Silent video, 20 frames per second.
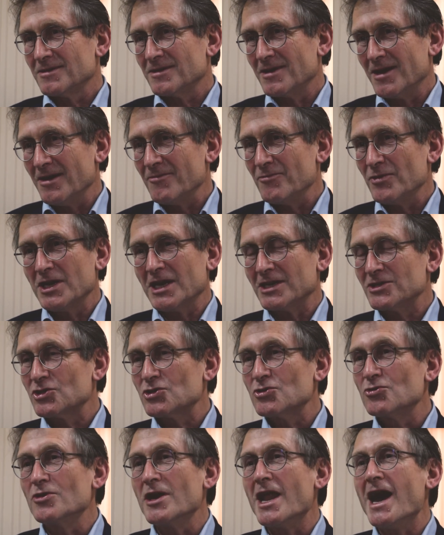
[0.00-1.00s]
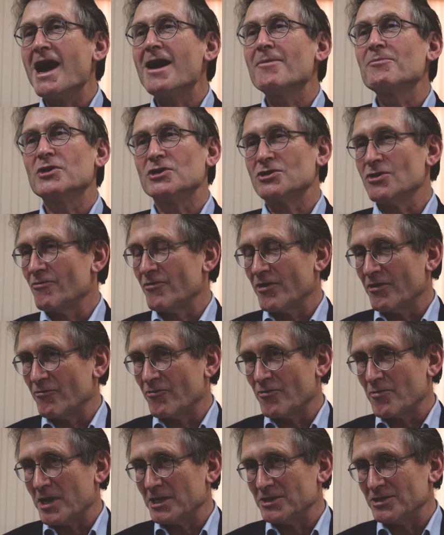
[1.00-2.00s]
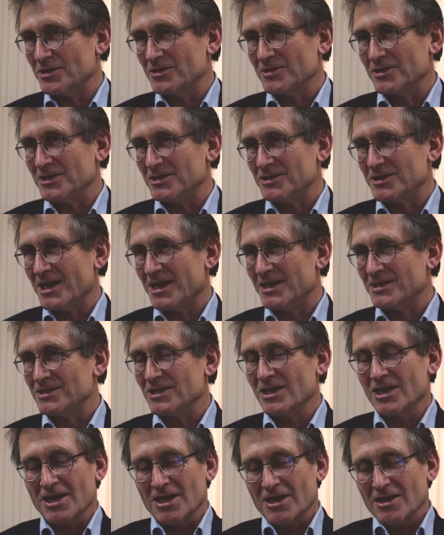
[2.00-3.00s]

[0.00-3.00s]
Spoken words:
We get tsunamis of information these days